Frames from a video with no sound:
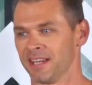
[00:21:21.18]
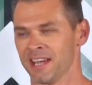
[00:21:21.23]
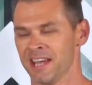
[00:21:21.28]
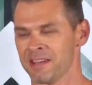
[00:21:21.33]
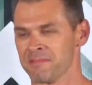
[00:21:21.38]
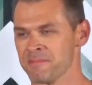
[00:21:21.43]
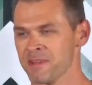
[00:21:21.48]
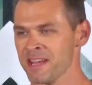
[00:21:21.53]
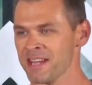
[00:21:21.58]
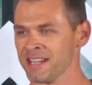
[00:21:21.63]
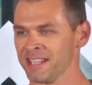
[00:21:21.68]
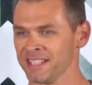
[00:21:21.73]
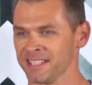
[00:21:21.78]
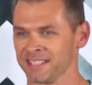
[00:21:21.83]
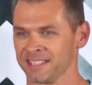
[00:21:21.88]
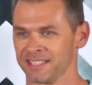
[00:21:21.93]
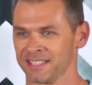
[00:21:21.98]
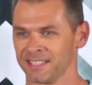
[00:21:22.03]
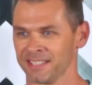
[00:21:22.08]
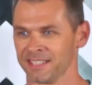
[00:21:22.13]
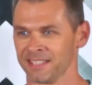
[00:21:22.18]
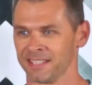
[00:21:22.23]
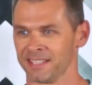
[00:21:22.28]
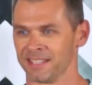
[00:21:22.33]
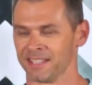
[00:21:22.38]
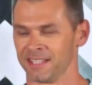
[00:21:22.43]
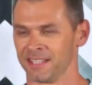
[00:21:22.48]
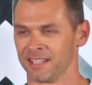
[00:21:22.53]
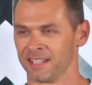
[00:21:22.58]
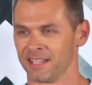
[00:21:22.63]
Amen. Amen.
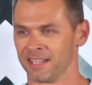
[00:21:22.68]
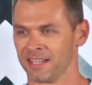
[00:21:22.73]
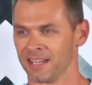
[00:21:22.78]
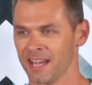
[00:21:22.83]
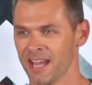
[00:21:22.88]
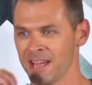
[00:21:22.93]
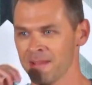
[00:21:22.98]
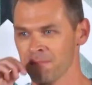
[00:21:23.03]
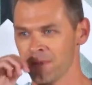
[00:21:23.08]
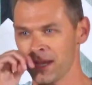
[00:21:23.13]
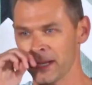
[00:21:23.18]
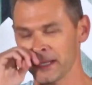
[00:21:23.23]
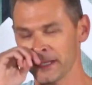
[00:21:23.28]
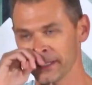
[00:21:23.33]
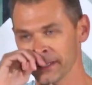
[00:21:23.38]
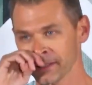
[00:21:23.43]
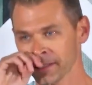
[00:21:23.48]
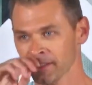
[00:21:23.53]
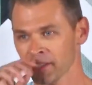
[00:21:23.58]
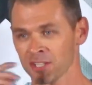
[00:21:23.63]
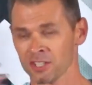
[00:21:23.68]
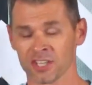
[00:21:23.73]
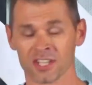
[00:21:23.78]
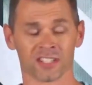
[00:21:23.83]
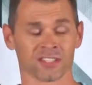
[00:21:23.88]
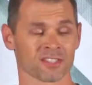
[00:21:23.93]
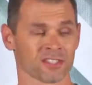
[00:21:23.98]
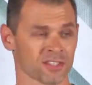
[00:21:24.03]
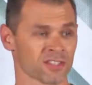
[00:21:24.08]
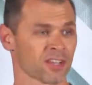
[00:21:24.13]
Amen. So
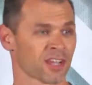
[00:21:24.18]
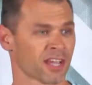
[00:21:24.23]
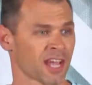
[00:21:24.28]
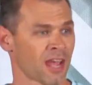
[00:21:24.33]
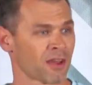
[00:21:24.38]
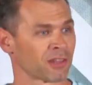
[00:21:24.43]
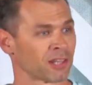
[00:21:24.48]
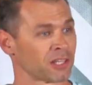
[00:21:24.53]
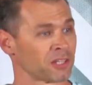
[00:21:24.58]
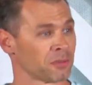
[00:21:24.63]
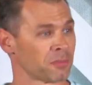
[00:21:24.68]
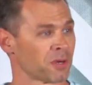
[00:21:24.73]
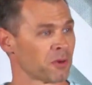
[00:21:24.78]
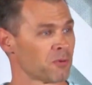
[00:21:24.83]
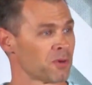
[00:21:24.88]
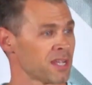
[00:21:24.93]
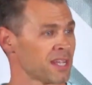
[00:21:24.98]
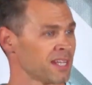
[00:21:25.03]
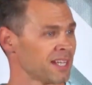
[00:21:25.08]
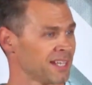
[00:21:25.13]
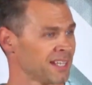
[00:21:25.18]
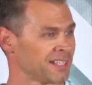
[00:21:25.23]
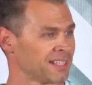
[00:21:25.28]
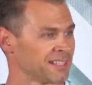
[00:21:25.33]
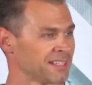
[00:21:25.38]
Jesus is okay with a little bit of weird.